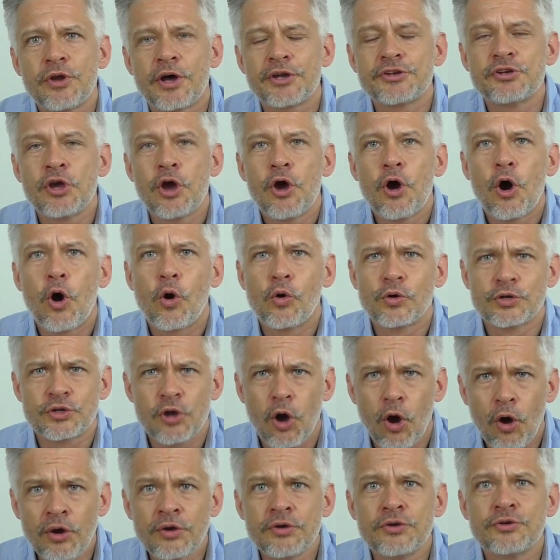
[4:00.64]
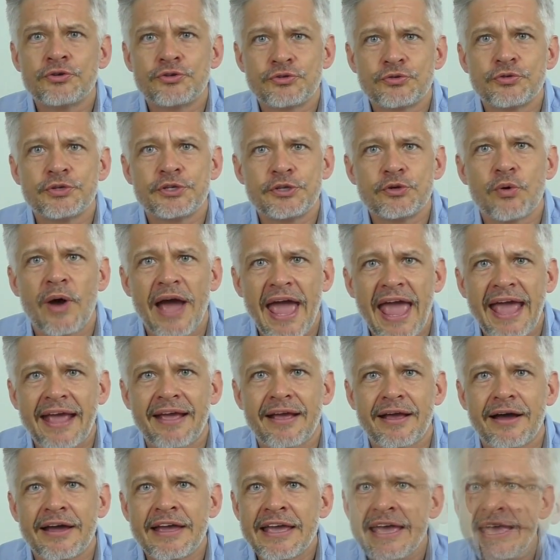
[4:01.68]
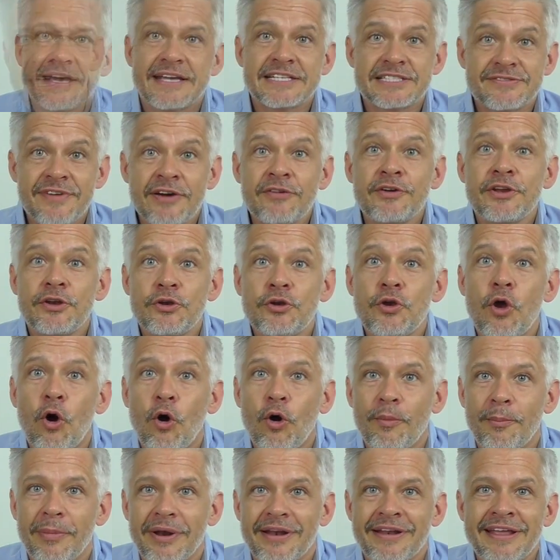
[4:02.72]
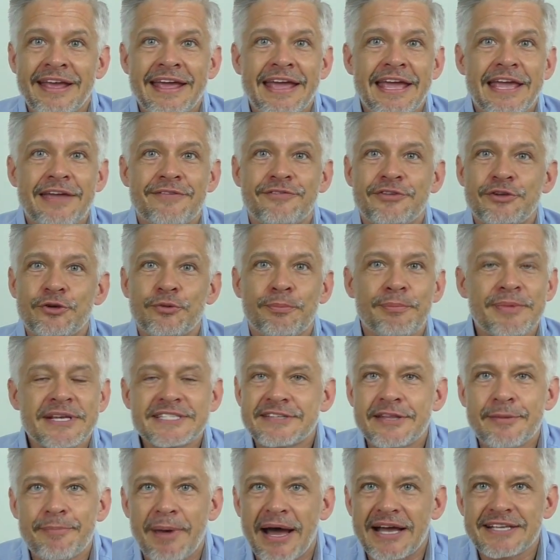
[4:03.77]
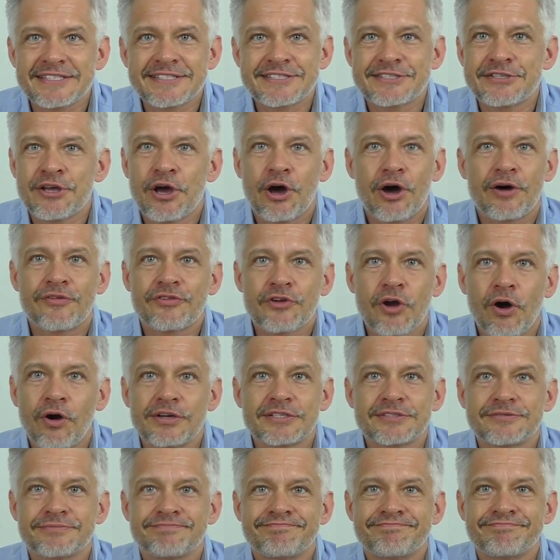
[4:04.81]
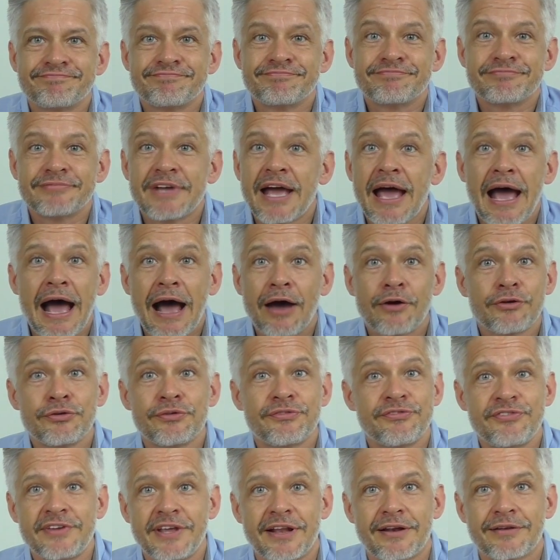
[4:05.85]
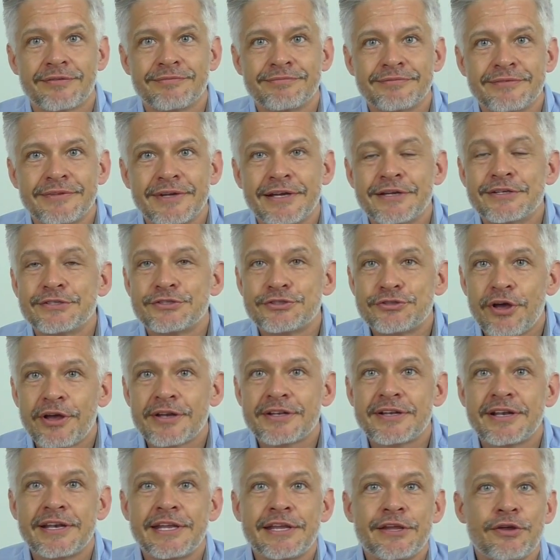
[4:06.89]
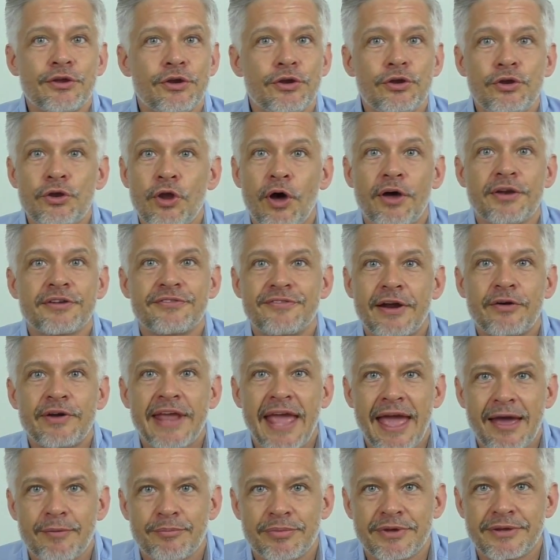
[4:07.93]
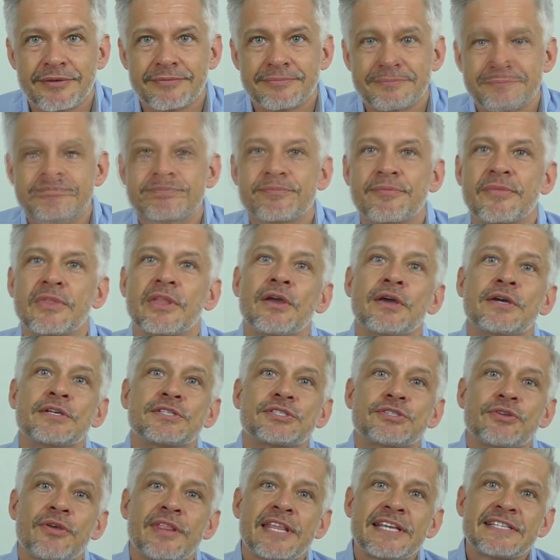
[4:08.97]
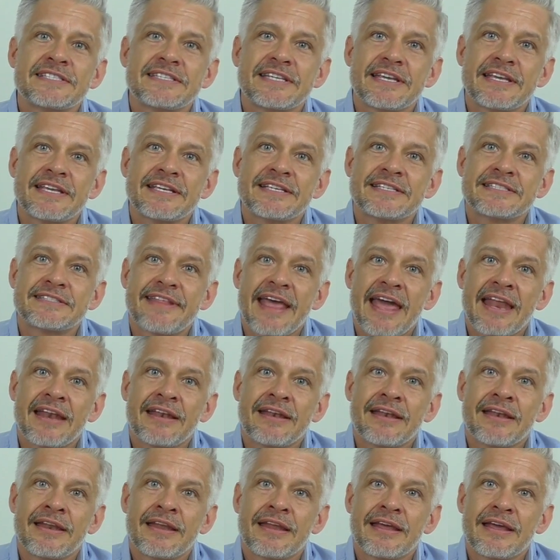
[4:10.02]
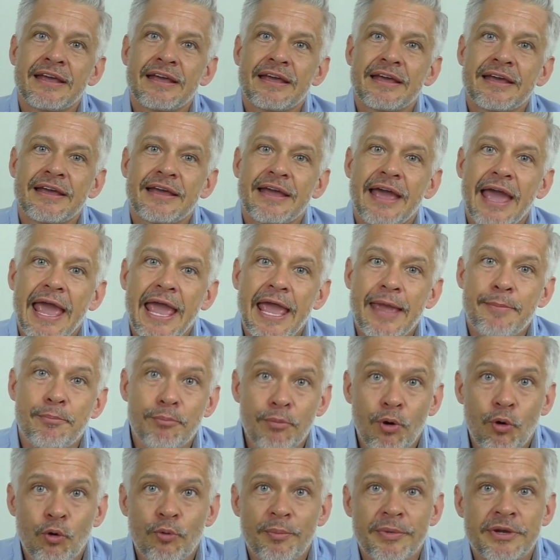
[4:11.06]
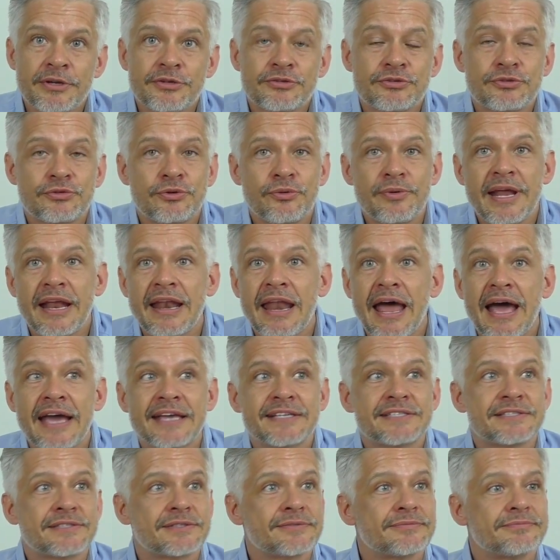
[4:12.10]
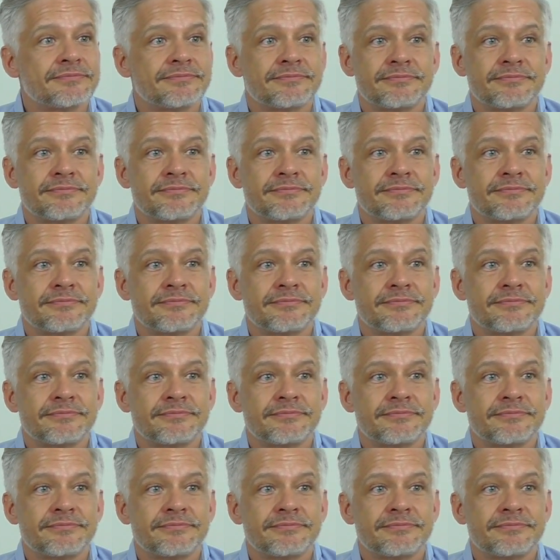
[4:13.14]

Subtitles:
not hold on to your anger. It's very normal. If you miss the bus, of course, how do you feel? Certainly not very happy. So this is then a moment to realize,